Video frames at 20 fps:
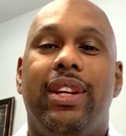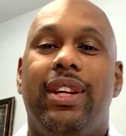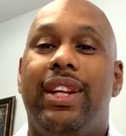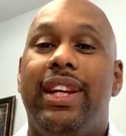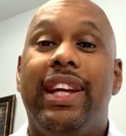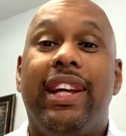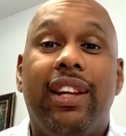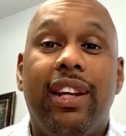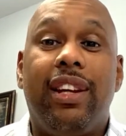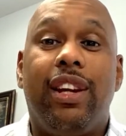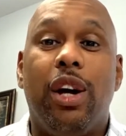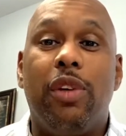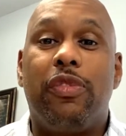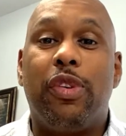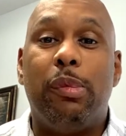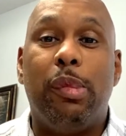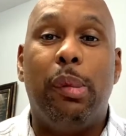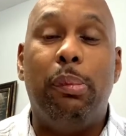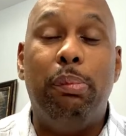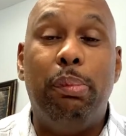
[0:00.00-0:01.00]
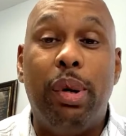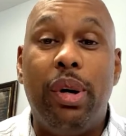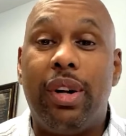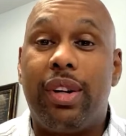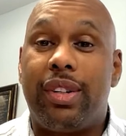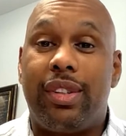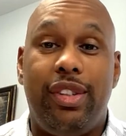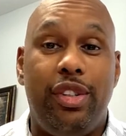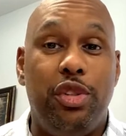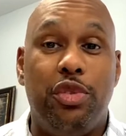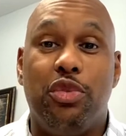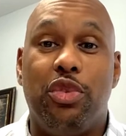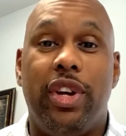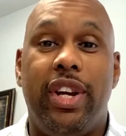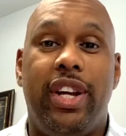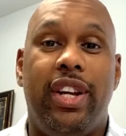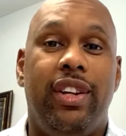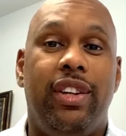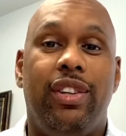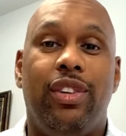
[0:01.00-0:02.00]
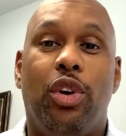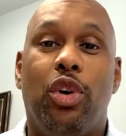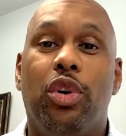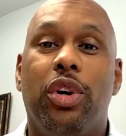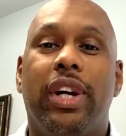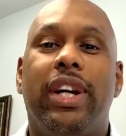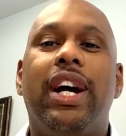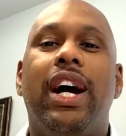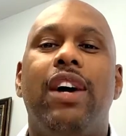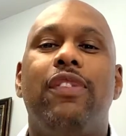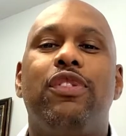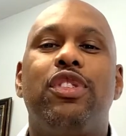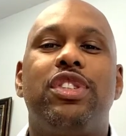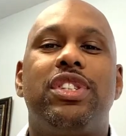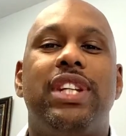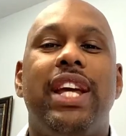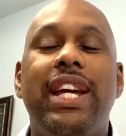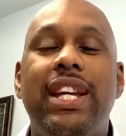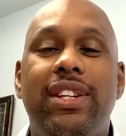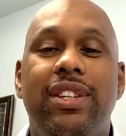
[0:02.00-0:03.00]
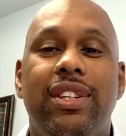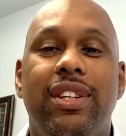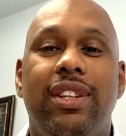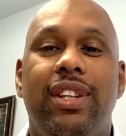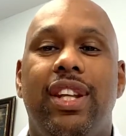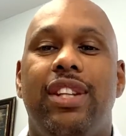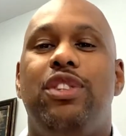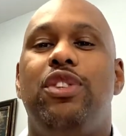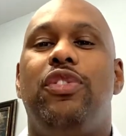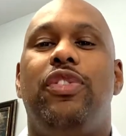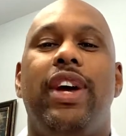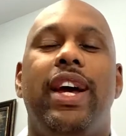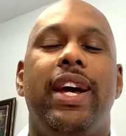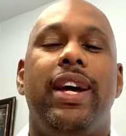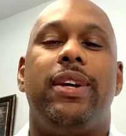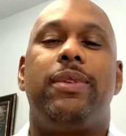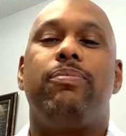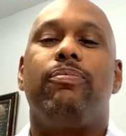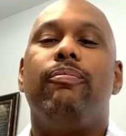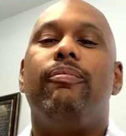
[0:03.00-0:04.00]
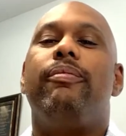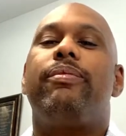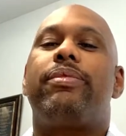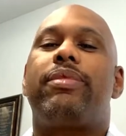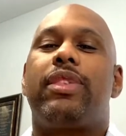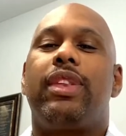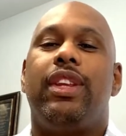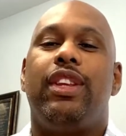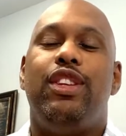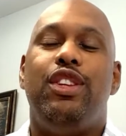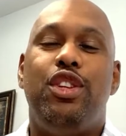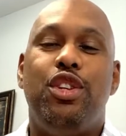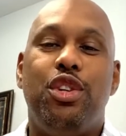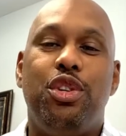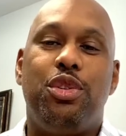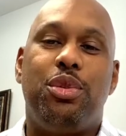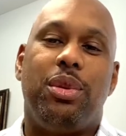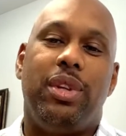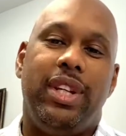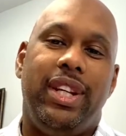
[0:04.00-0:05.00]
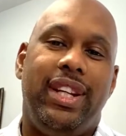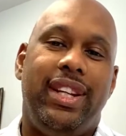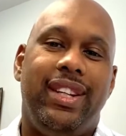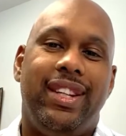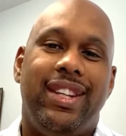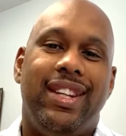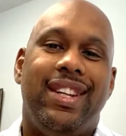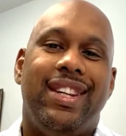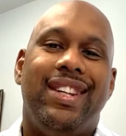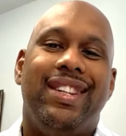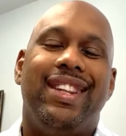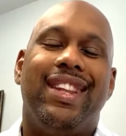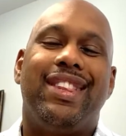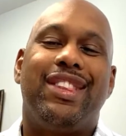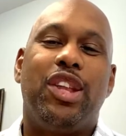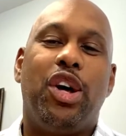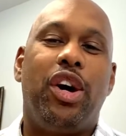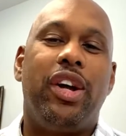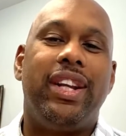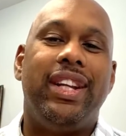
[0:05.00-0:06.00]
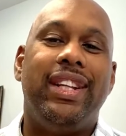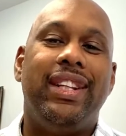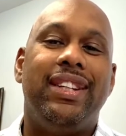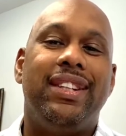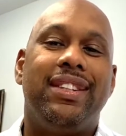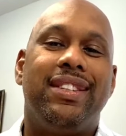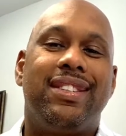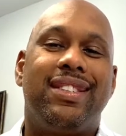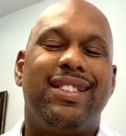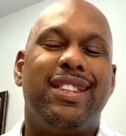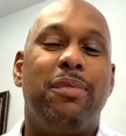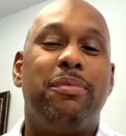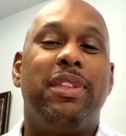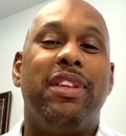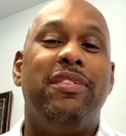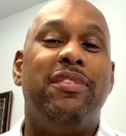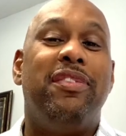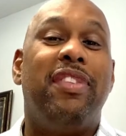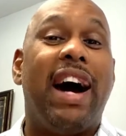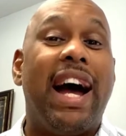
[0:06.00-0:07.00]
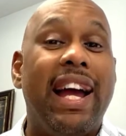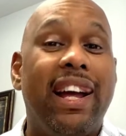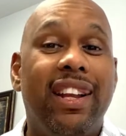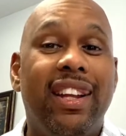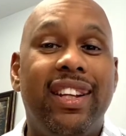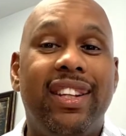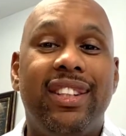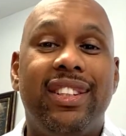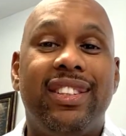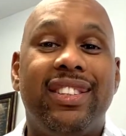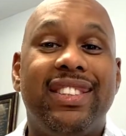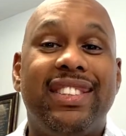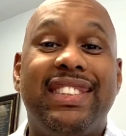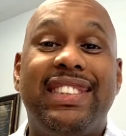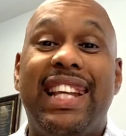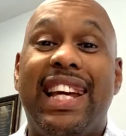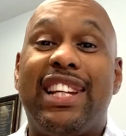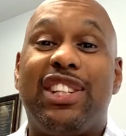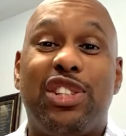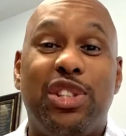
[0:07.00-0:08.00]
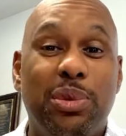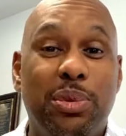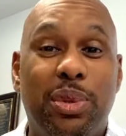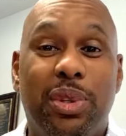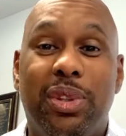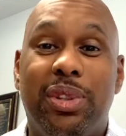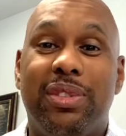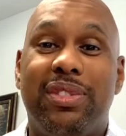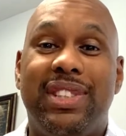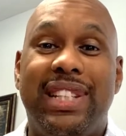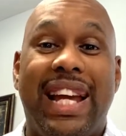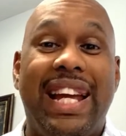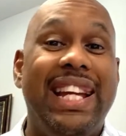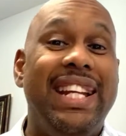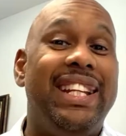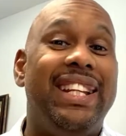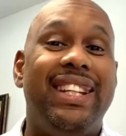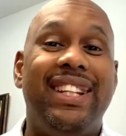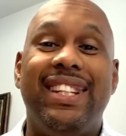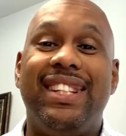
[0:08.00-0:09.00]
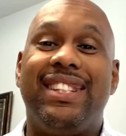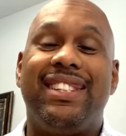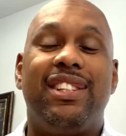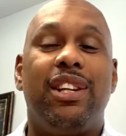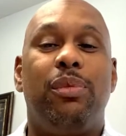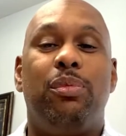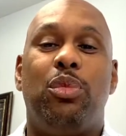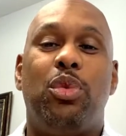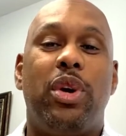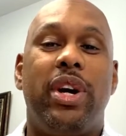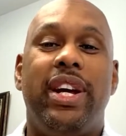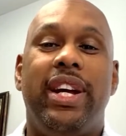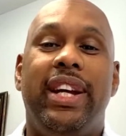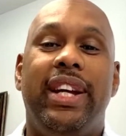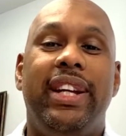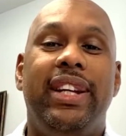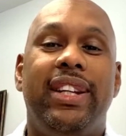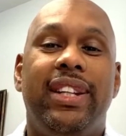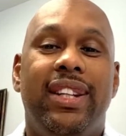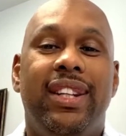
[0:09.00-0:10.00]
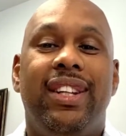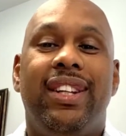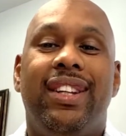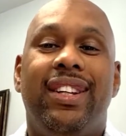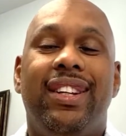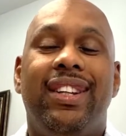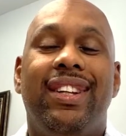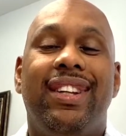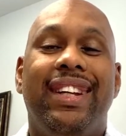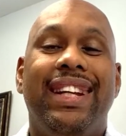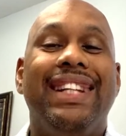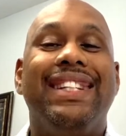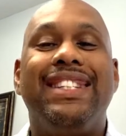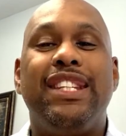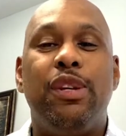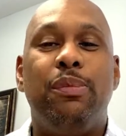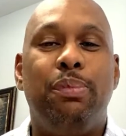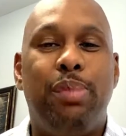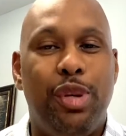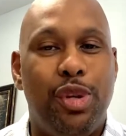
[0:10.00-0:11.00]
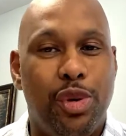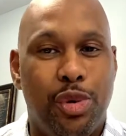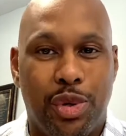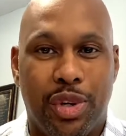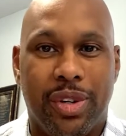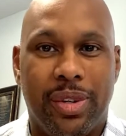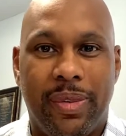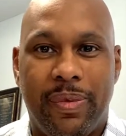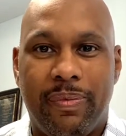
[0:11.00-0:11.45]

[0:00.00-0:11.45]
It can come from a book you read, or a conversation that you've had. Usually, the thought is something violent, sexual, tainted in some way. It's impure.